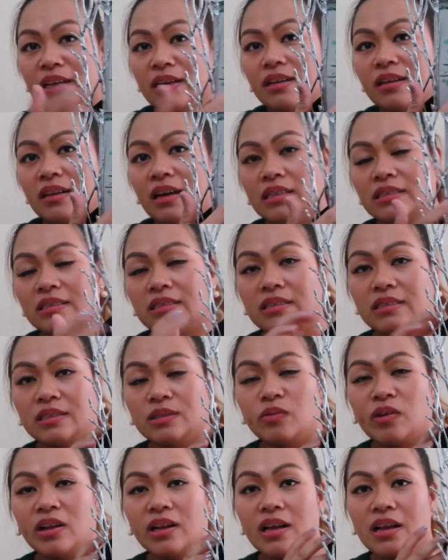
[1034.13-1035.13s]
a glass,
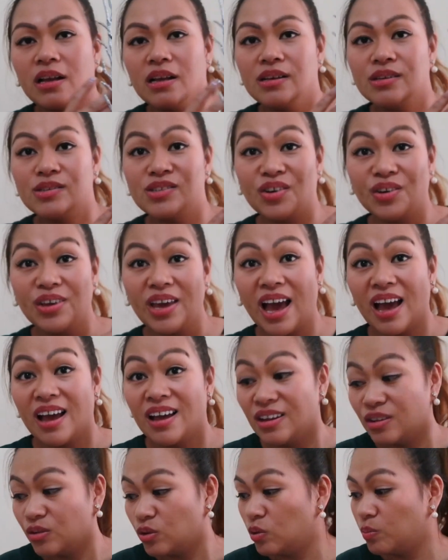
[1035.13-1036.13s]
this one. So yeah,
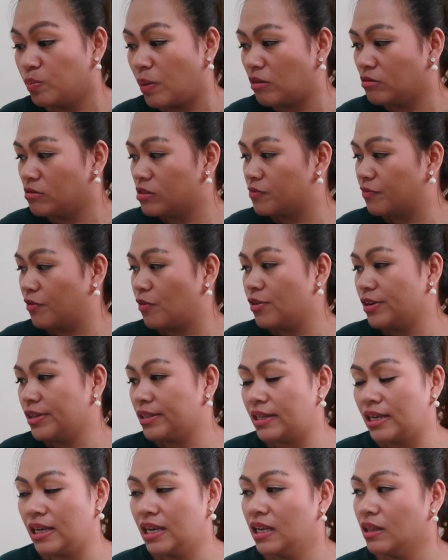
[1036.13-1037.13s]

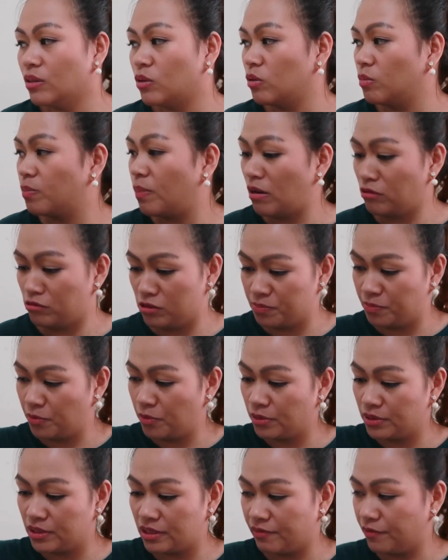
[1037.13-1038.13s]
£2.40
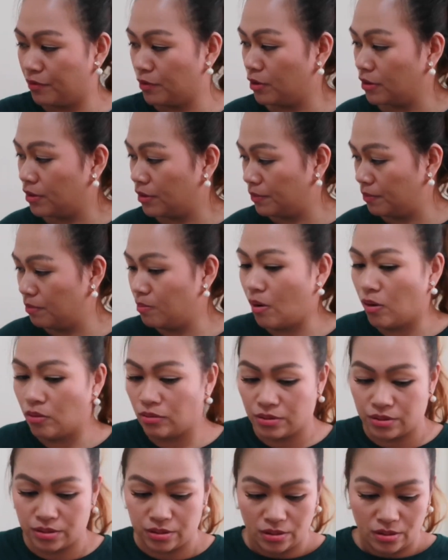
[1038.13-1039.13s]
for
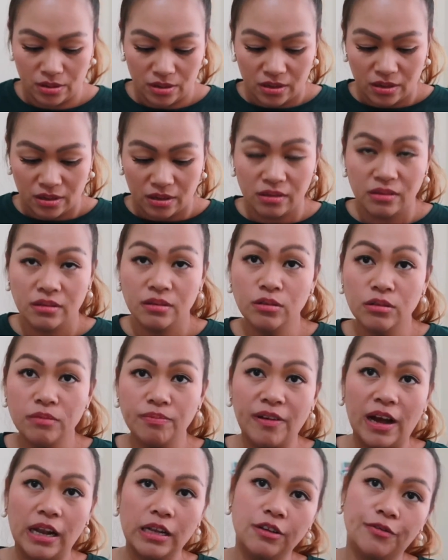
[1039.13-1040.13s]
both. Good
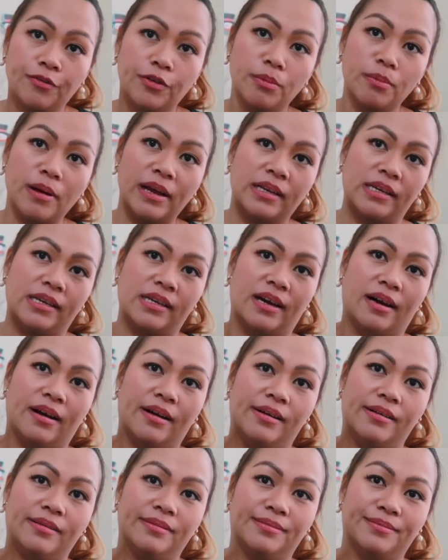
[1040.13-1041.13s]
value for money,
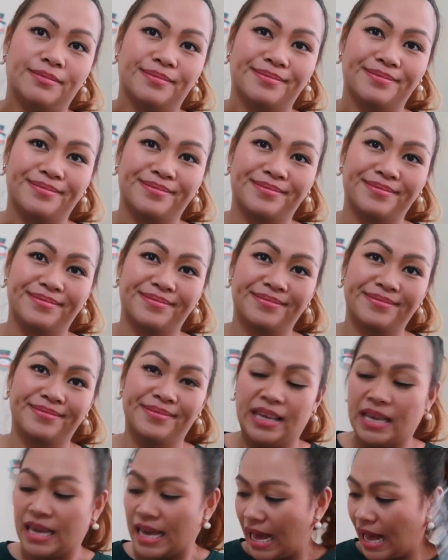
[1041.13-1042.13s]
yeah.
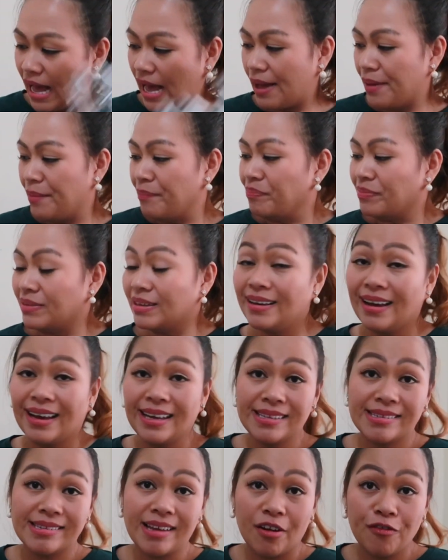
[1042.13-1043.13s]

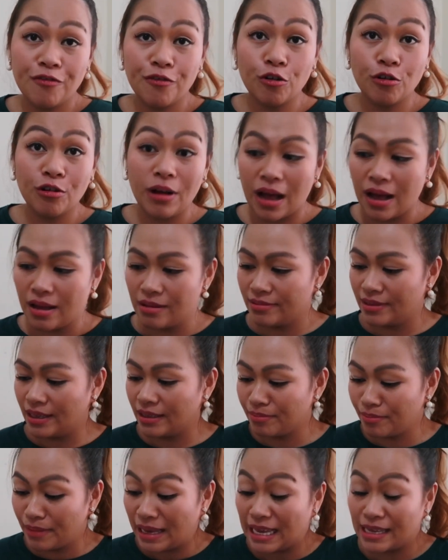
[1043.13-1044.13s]
Guys, I forgot
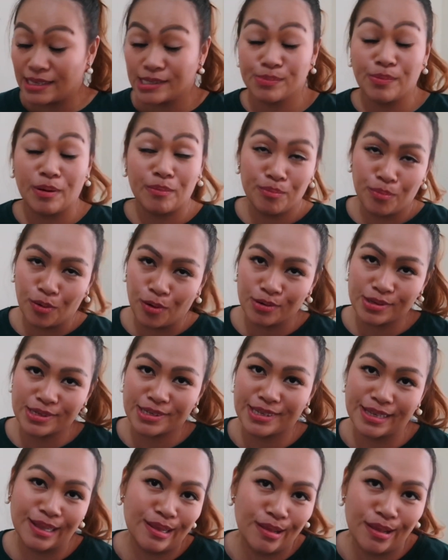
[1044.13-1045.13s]
that my husband bought
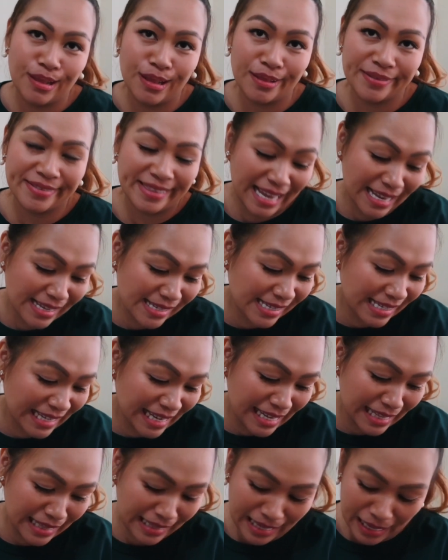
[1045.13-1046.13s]
things
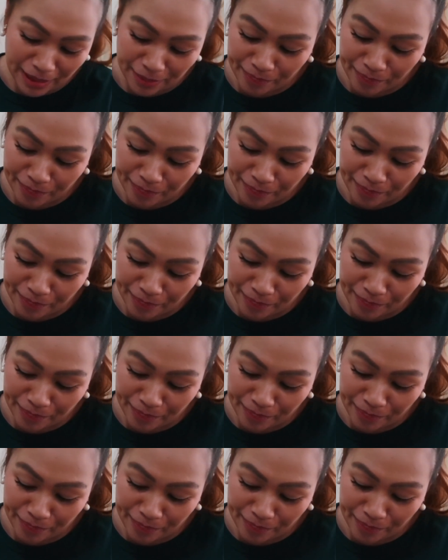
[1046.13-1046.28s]
in